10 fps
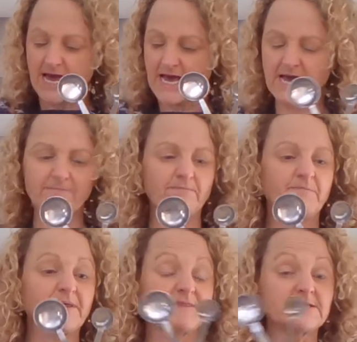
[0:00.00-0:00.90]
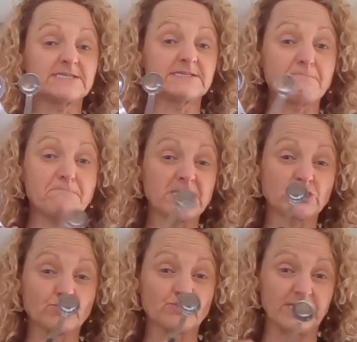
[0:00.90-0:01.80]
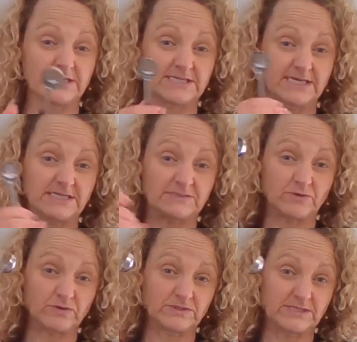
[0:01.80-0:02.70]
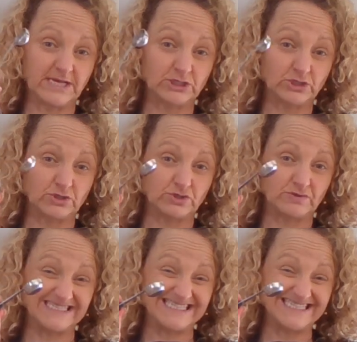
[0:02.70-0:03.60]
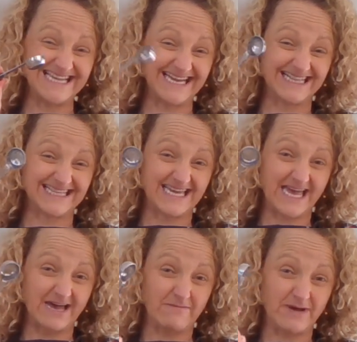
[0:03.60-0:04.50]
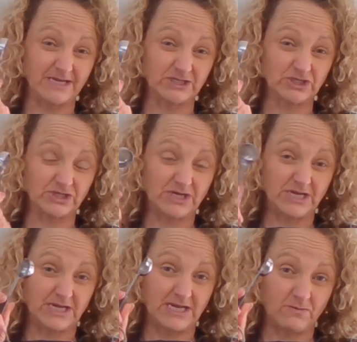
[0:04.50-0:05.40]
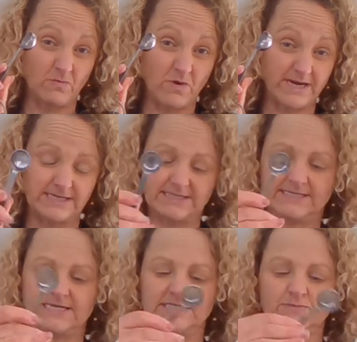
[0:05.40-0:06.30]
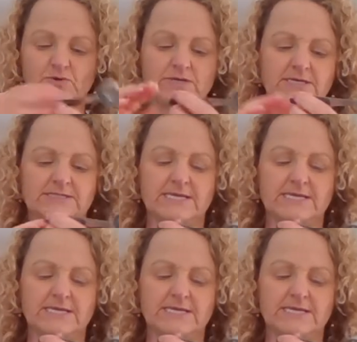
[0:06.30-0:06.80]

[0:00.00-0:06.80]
But this is a measuring teaspoon, so that shows you exactly how much 1 teaspoon is.